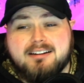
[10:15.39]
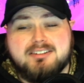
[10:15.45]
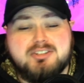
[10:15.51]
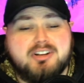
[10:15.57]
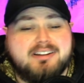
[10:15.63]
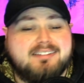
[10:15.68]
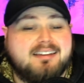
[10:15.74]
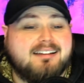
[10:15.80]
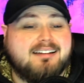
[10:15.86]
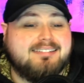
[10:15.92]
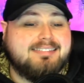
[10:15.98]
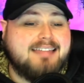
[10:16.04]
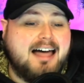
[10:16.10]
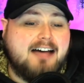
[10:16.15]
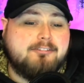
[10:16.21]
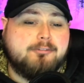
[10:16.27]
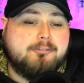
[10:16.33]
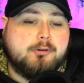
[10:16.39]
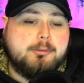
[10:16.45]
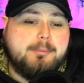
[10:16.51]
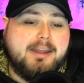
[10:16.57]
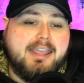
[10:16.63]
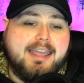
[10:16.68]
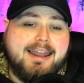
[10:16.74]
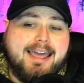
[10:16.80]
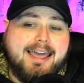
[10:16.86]
It's going to take a lot for him
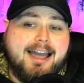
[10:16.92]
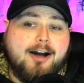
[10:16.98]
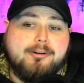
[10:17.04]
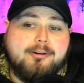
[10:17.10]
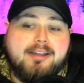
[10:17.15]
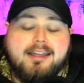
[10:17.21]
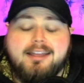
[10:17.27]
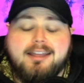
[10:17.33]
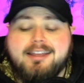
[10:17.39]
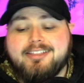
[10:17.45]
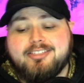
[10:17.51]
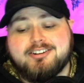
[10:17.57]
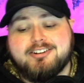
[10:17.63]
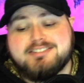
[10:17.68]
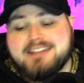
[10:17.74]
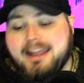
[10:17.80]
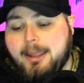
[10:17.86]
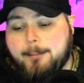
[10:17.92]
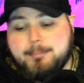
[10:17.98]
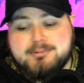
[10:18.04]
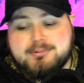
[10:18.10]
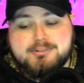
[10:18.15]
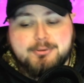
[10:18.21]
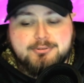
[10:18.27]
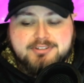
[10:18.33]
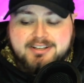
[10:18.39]
to get out. There's an
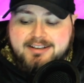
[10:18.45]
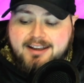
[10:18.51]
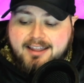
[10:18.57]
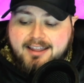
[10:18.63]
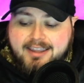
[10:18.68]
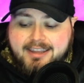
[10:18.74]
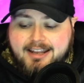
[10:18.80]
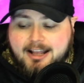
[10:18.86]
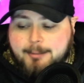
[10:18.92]
episode tonight.